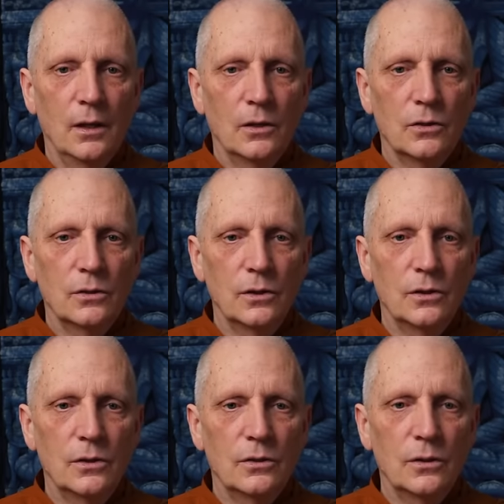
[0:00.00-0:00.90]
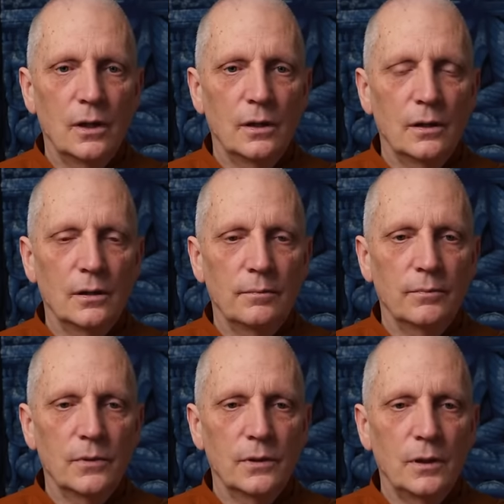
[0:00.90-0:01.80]
So this is
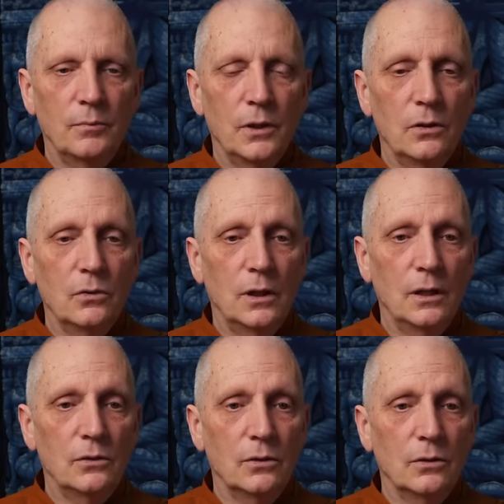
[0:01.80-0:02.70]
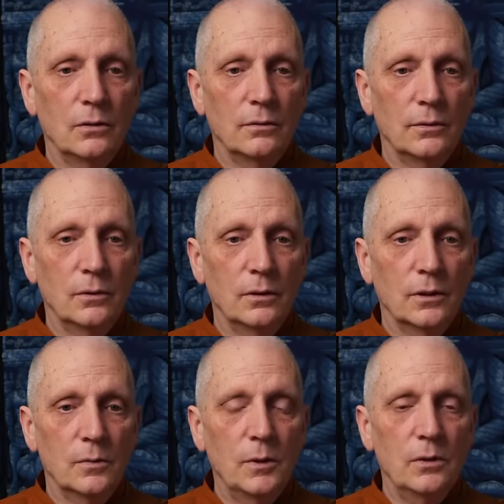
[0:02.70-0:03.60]
um, something you can enter, you can
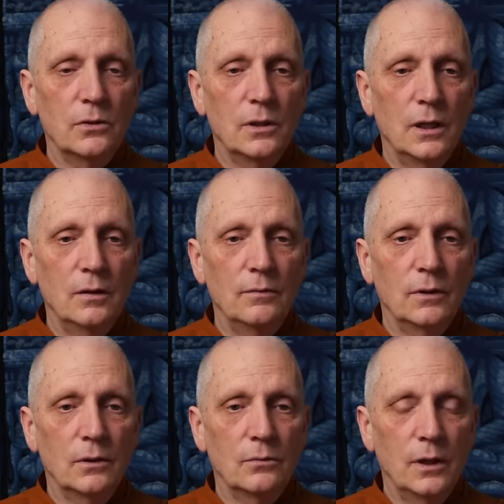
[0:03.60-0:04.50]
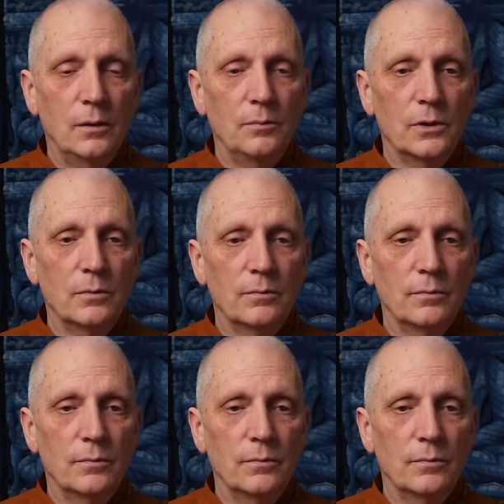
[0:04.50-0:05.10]
experience the deva realms